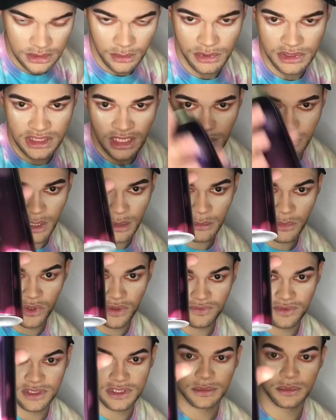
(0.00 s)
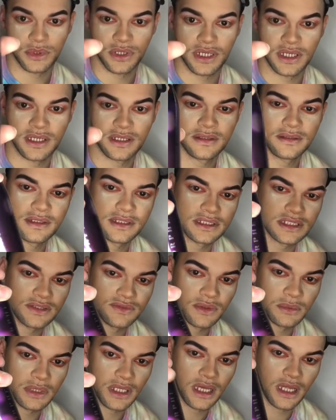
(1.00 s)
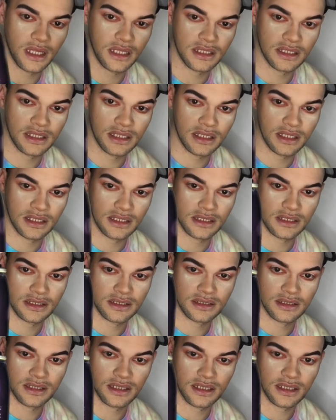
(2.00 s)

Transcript: I'm gonna take my Morphe spray. This is from the holiday